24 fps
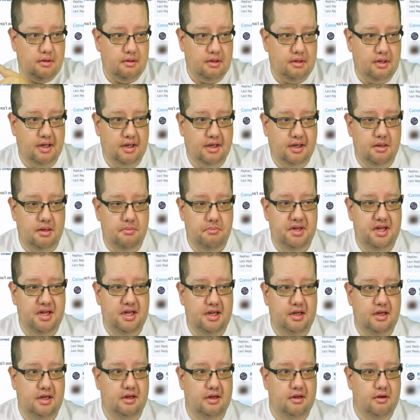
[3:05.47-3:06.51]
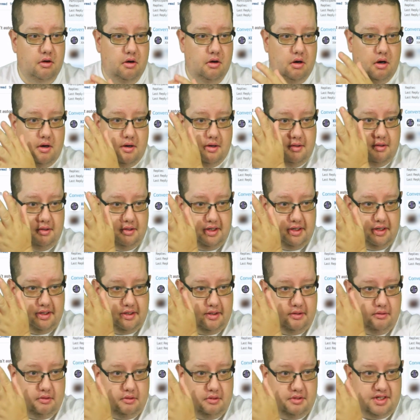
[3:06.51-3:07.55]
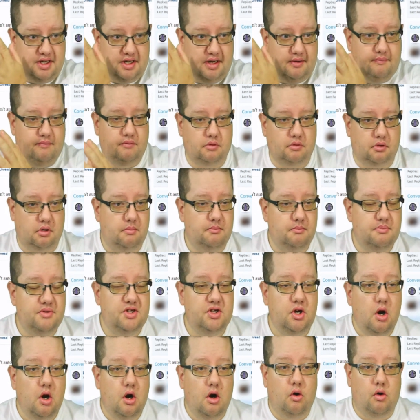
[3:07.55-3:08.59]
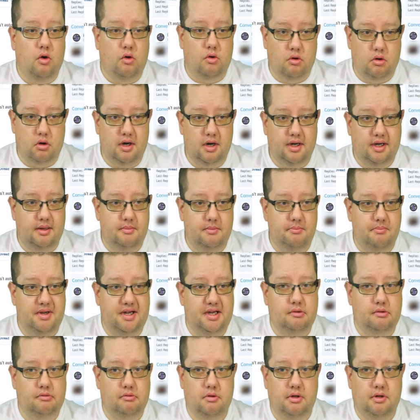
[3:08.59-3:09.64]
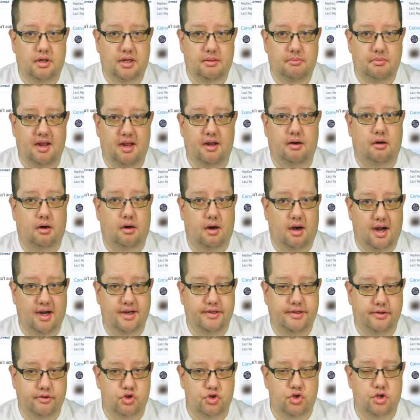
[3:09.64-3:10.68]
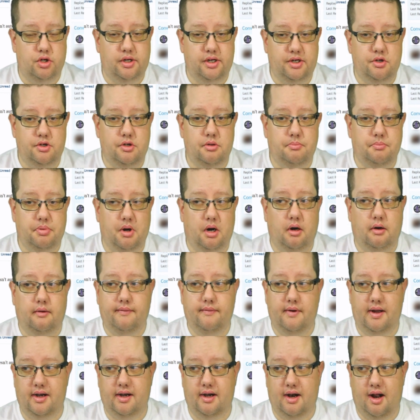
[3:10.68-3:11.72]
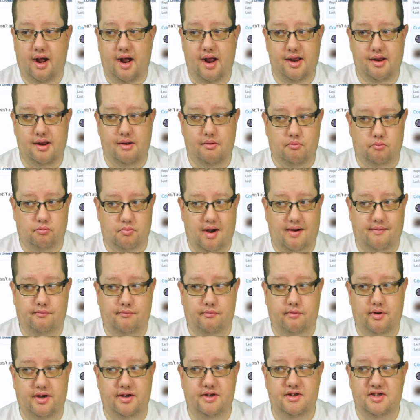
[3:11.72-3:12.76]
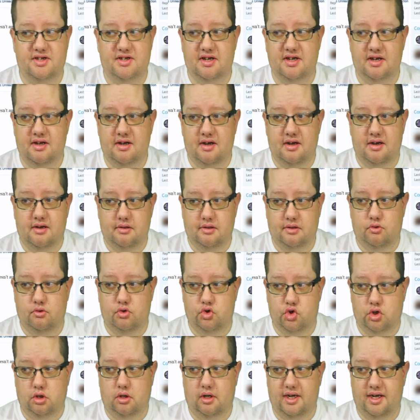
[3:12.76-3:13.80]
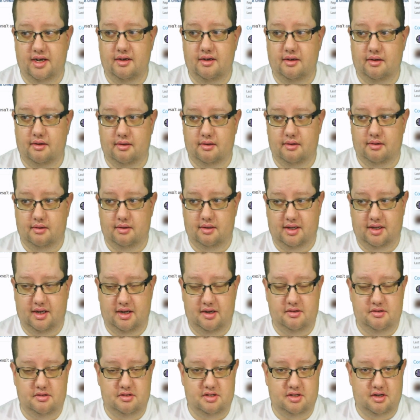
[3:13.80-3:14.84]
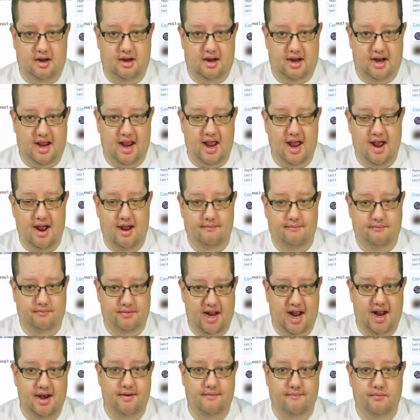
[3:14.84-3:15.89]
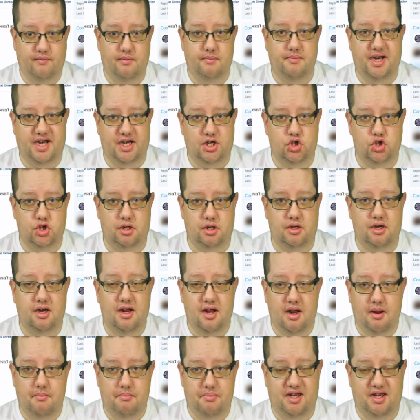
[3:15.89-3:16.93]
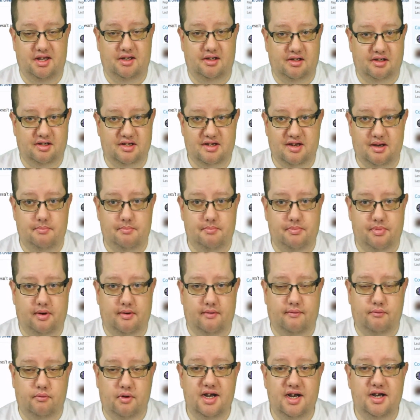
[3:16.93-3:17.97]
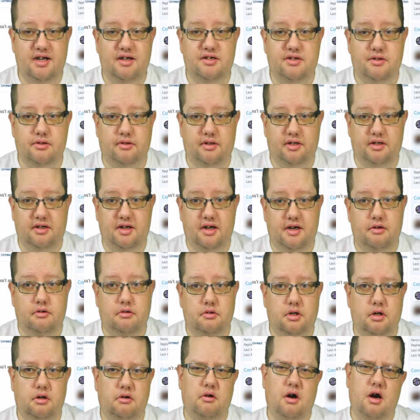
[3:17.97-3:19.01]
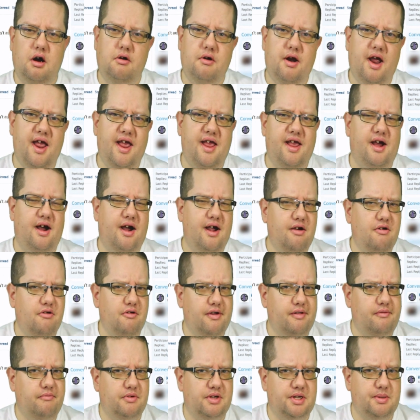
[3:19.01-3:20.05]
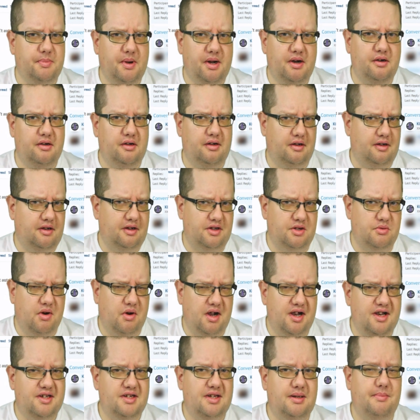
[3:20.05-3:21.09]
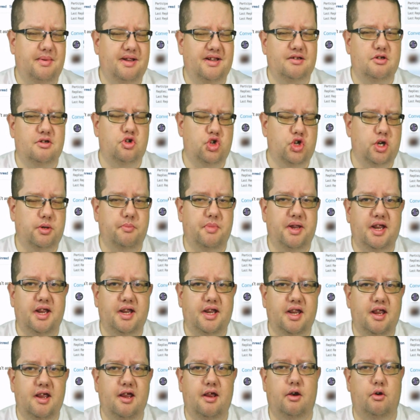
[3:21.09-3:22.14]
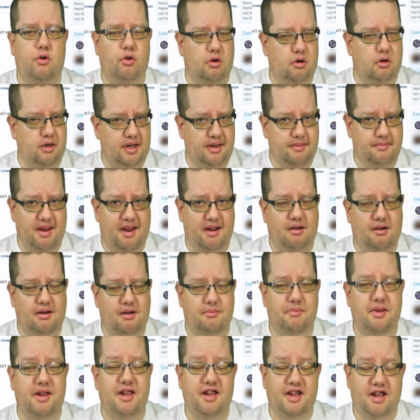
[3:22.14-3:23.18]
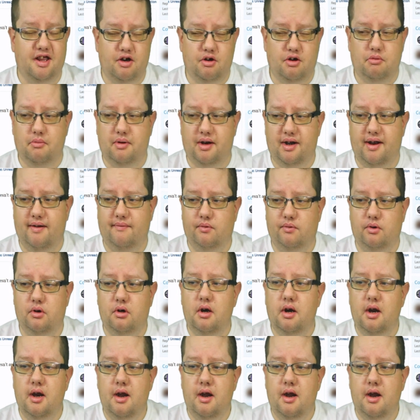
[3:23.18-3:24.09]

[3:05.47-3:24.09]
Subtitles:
It can be here on the QRZ forums, or it can be through email. I usually do both, and I reference usually that I have that information being sent both ways so that they don't go, oh, hey, I already responded to this. Why is he messaging me again or emailing me again or whatever?